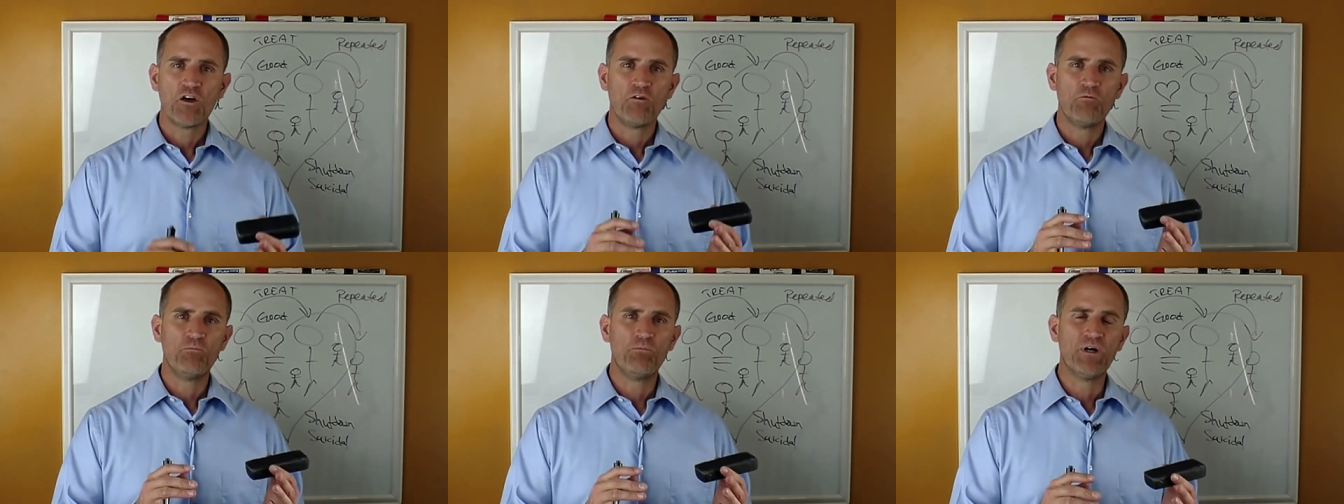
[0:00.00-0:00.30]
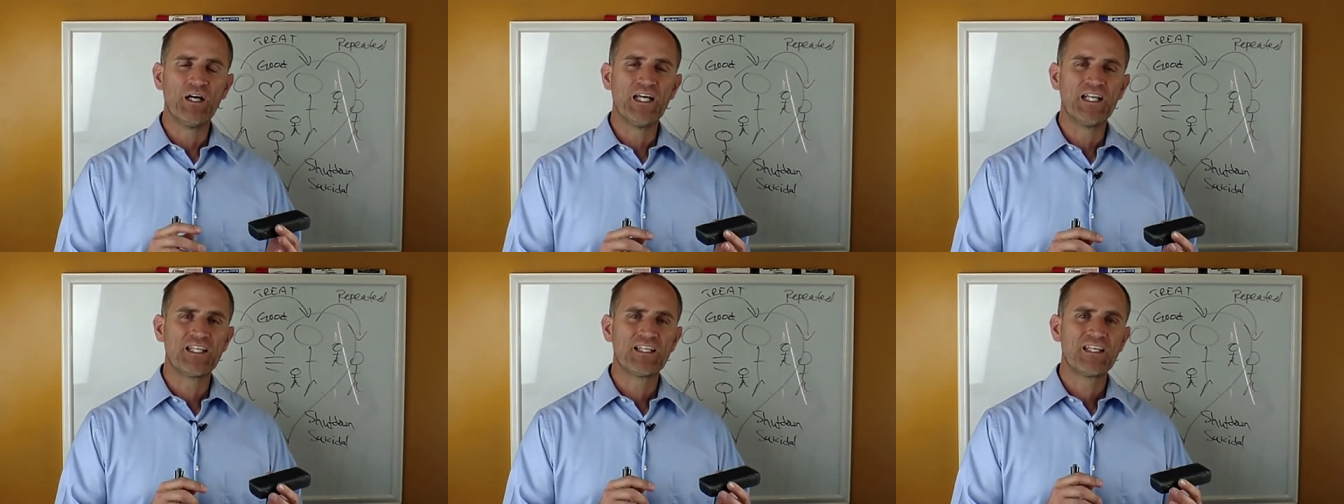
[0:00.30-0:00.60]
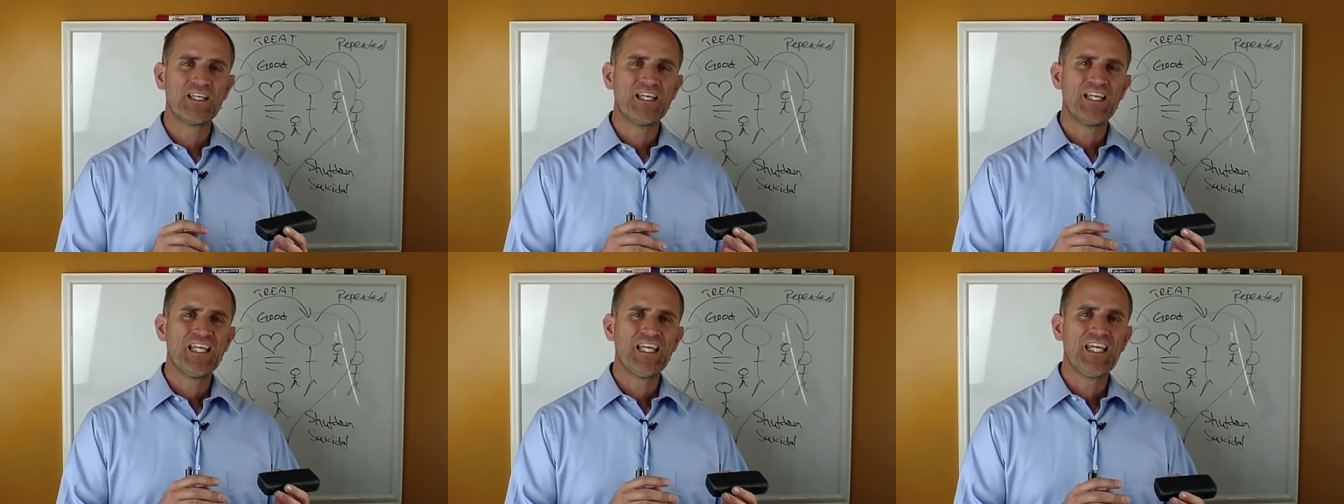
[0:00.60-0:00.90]
but
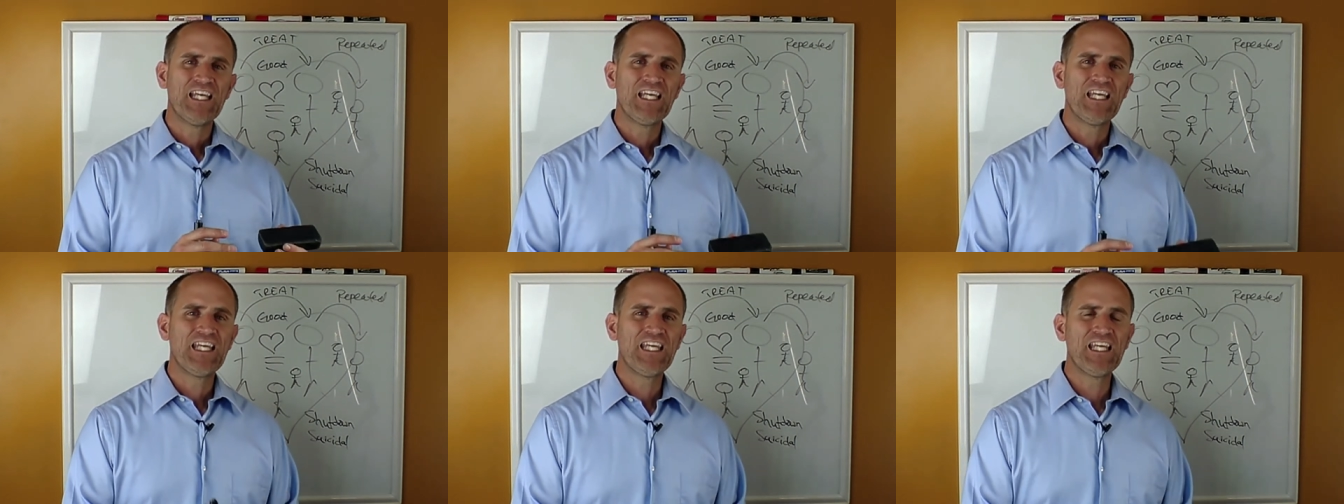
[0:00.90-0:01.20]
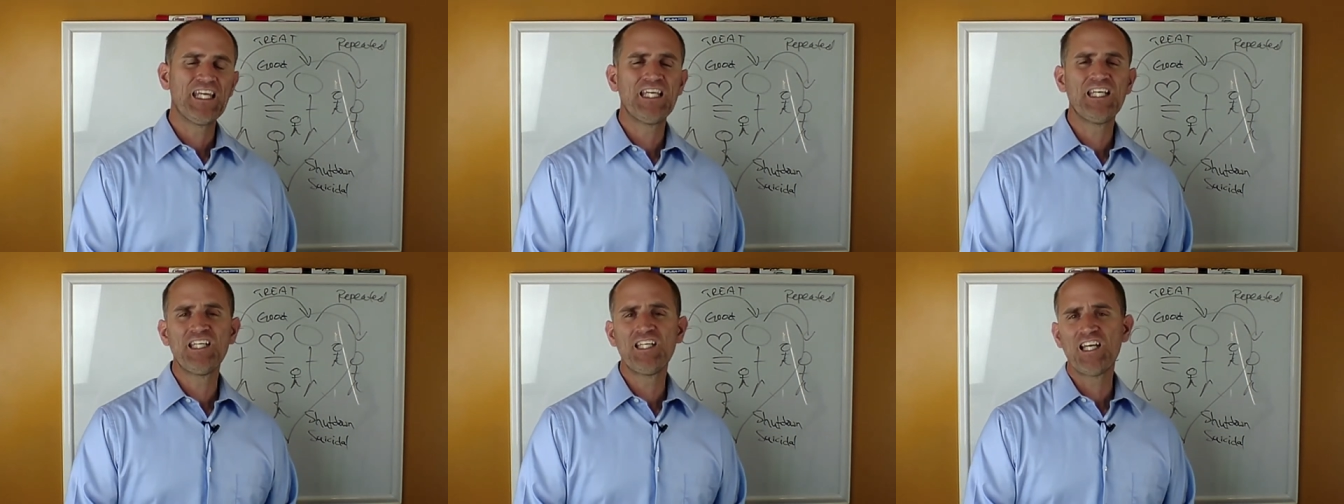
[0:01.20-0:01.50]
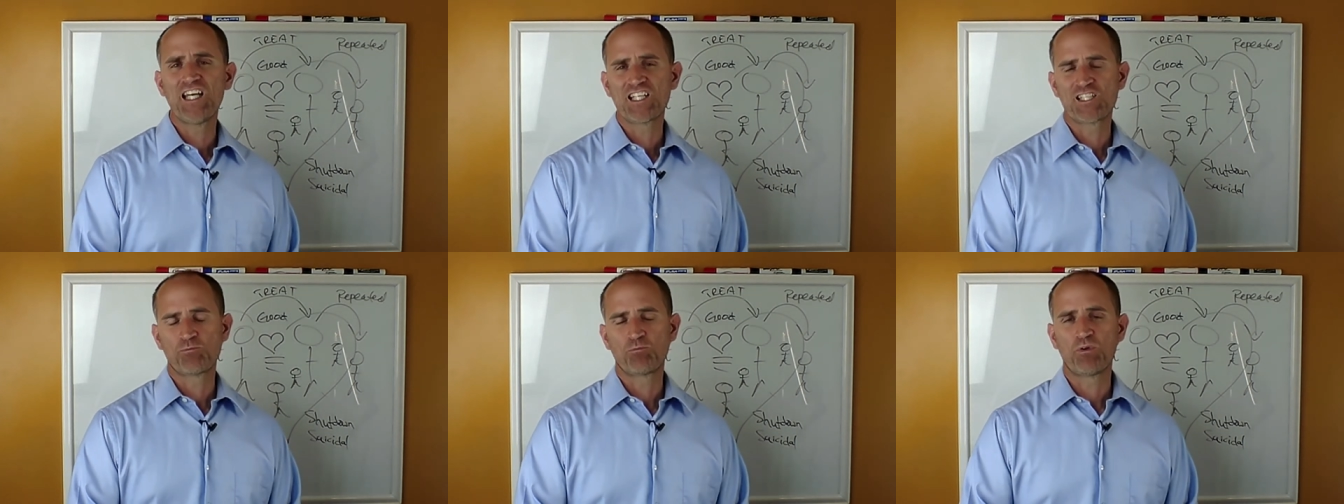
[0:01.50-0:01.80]
he
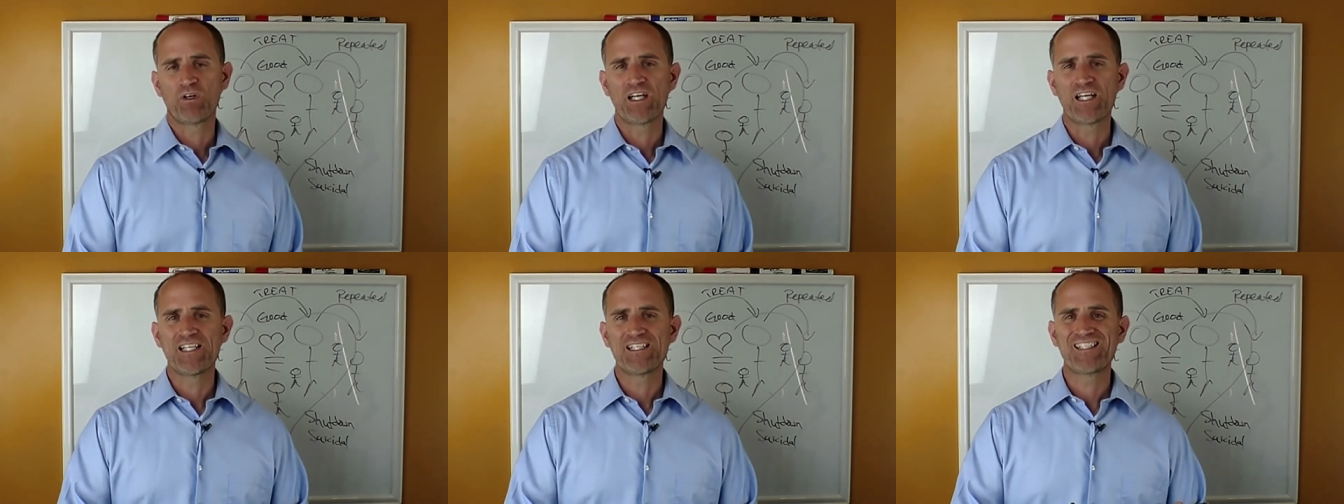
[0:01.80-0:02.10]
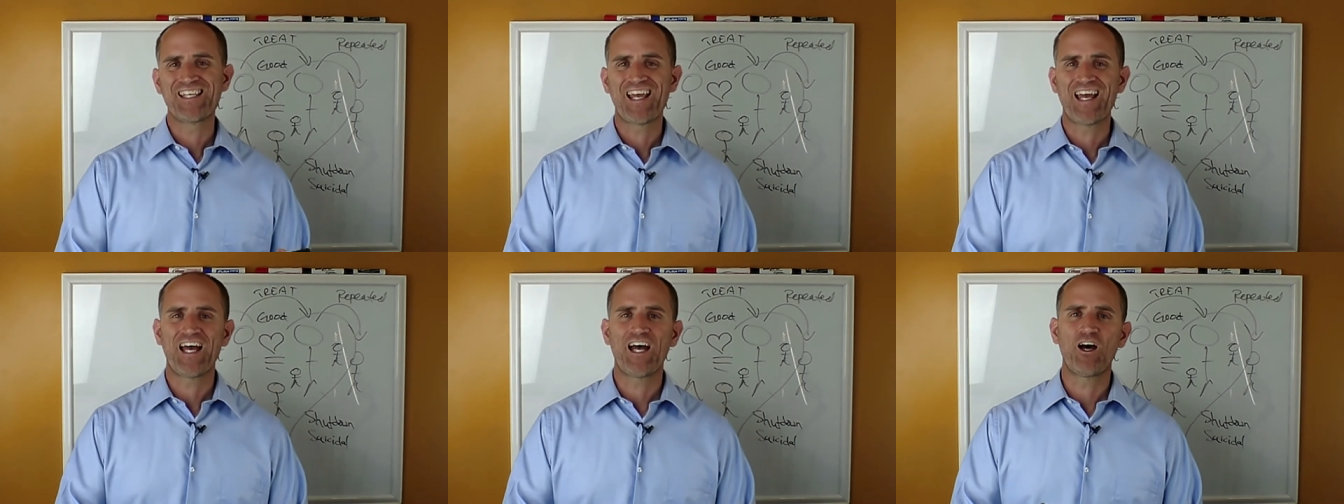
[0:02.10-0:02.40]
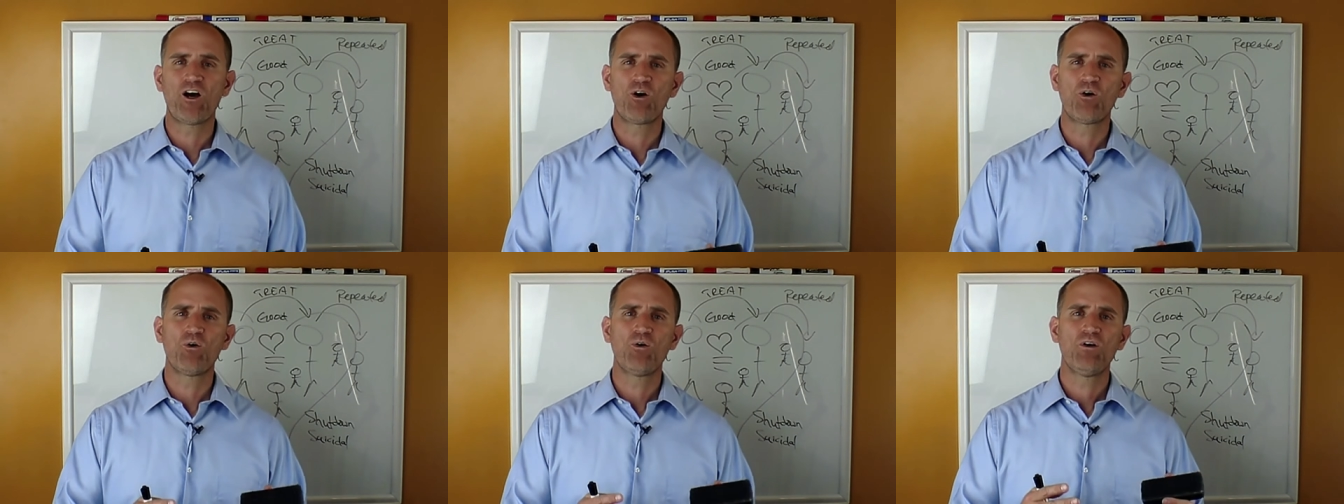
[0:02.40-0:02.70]
explains
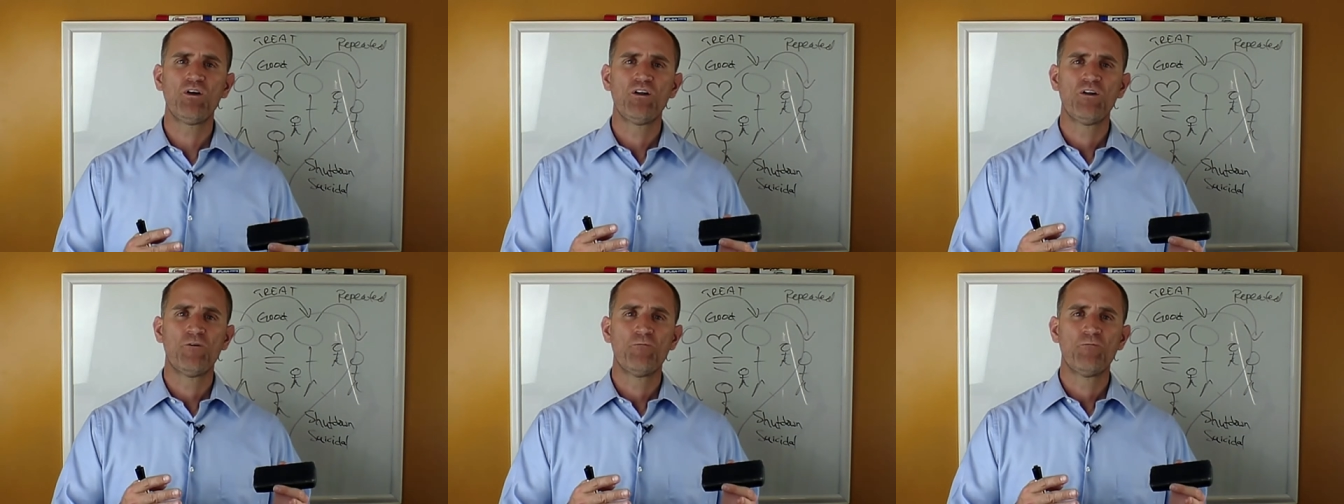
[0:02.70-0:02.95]
how